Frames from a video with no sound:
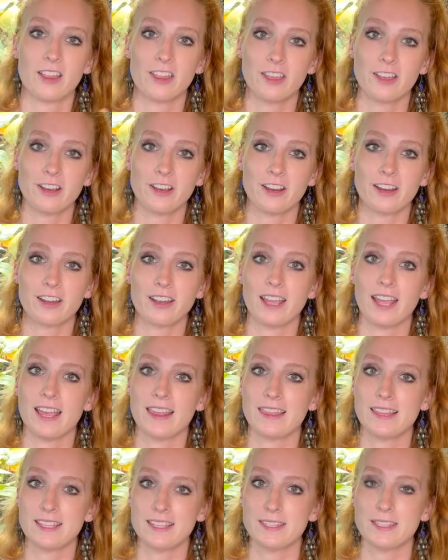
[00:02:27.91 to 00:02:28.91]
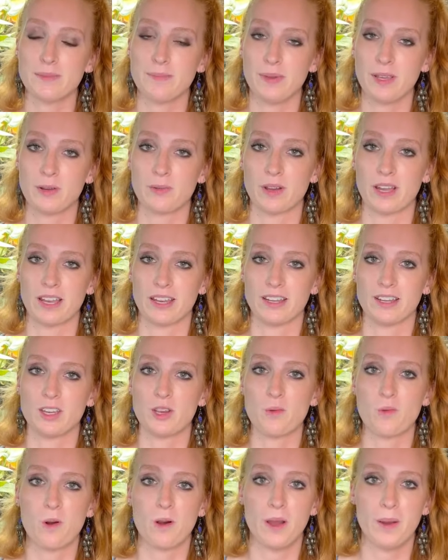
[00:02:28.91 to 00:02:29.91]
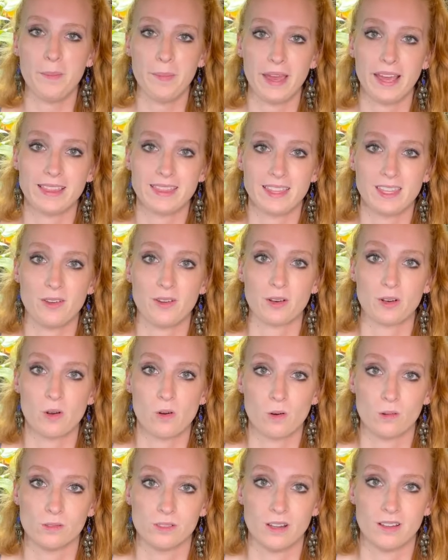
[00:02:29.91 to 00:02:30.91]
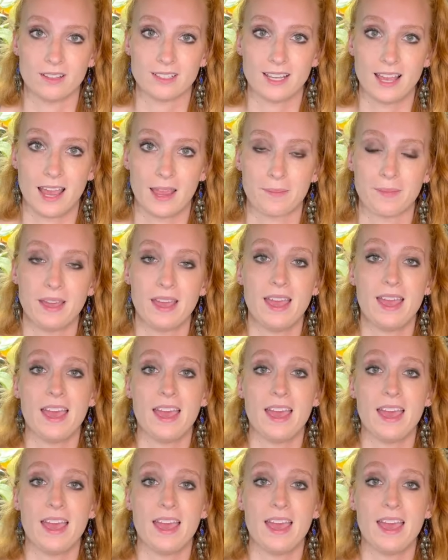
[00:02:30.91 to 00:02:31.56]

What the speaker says: Third, and this is a big one, you want a pet that you can hold all the time.